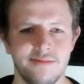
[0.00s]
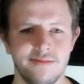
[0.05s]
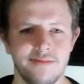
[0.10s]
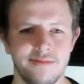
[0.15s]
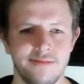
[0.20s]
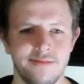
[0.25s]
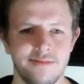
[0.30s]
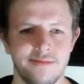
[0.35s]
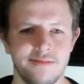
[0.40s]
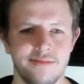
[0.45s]

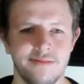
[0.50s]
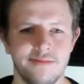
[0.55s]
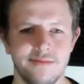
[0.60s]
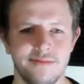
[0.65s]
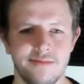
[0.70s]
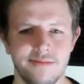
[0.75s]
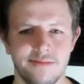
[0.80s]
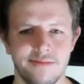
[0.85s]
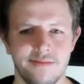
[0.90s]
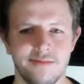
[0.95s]

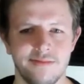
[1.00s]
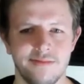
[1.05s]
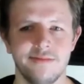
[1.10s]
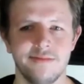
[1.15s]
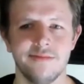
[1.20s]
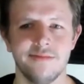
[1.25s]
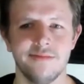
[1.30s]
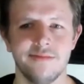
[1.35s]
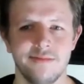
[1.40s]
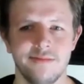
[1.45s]

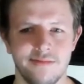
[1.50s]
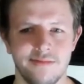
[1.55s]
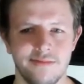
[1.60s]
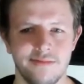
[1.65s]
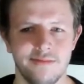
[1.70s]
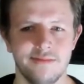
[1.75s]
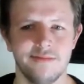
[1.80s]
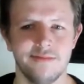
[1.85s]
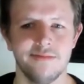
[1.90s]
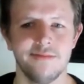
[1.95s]

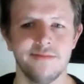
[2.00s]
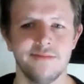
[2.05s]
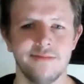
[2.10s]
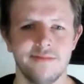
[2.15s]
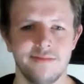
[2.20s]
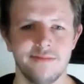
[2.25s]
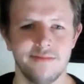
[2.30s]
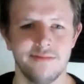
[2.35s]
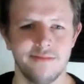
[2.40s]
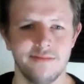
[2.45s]

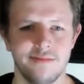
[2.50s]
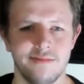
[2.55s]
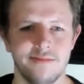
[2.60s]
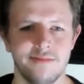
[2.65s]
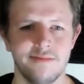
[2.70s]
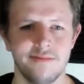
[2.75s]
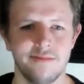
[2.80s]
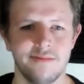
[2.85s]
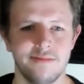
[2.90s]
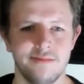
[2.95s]

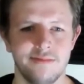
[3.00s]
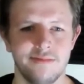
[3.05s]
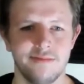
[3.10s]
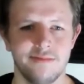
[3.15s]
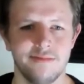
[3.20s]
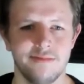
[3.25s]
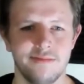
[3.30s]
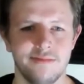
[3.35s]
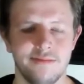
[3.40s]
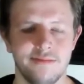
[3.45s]

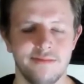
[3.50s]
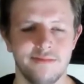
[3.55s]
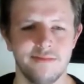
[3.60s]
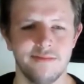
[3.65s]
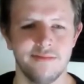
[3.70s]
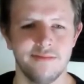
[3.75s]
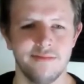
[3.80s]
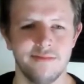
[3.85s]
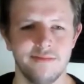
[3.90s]
(not speaking)